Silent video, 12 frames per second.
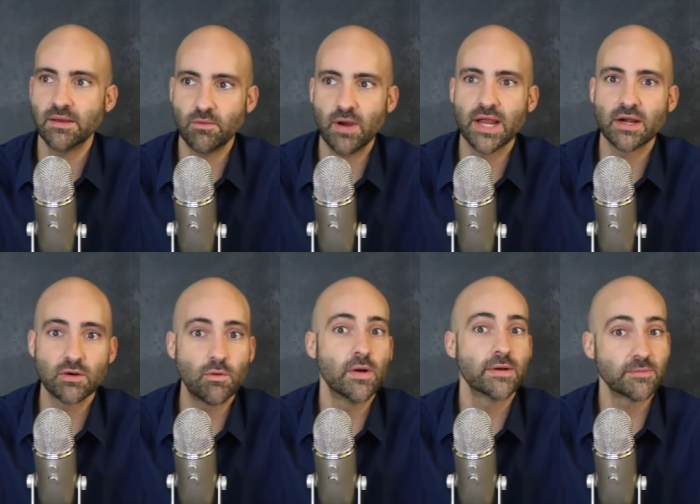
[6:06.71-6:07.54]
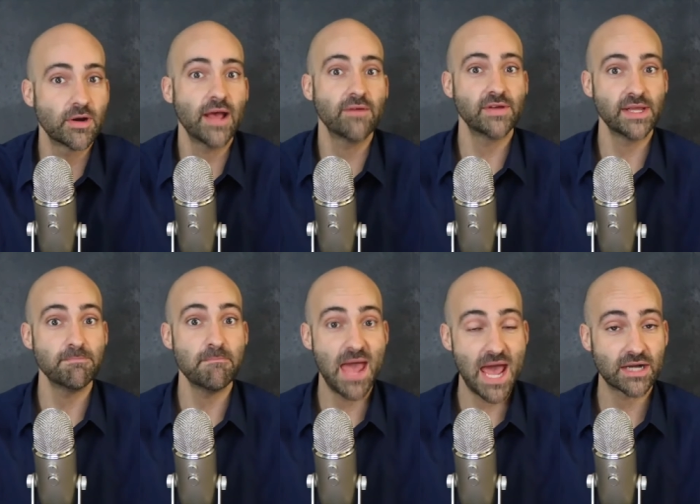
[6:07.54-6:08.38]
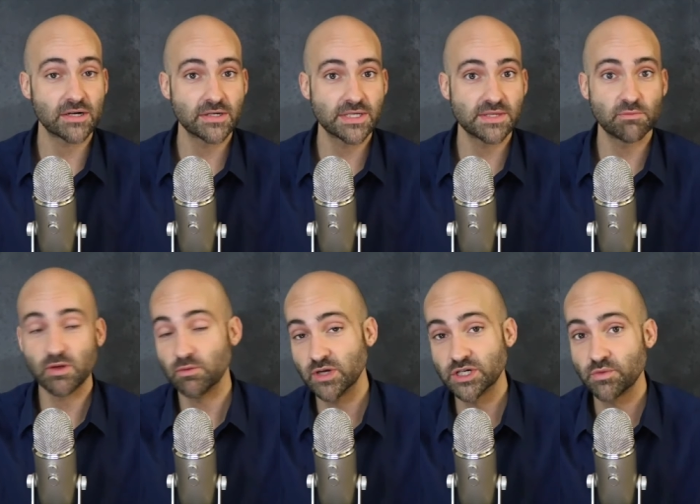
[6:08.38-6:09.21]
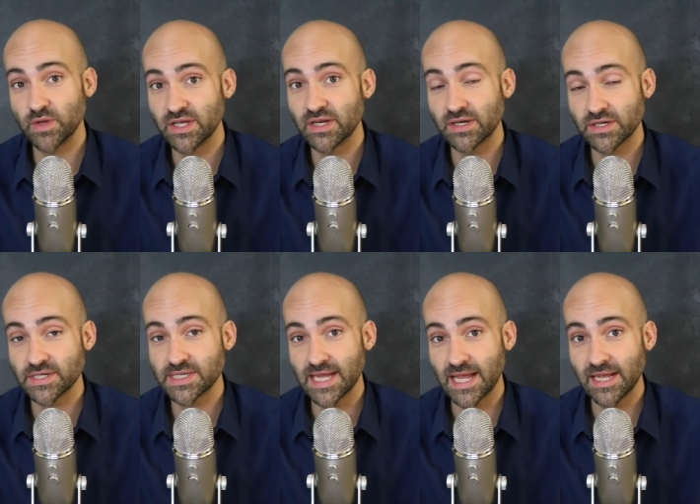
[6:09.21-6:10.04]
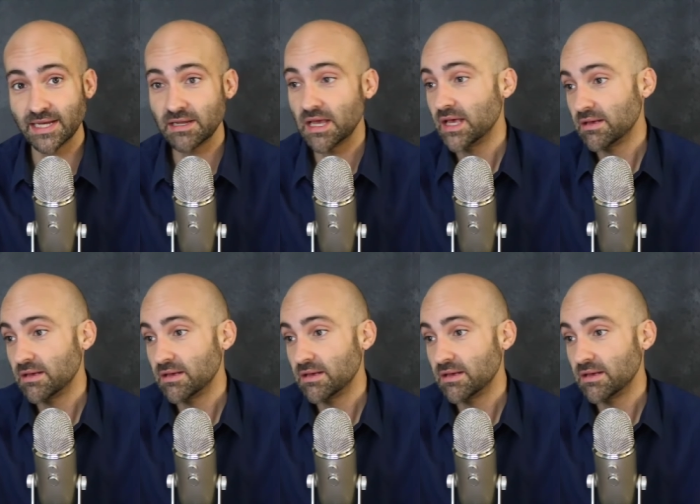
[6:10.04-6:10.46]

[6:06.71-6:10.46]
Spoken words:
where quantum gravity matters, and we wish we could understand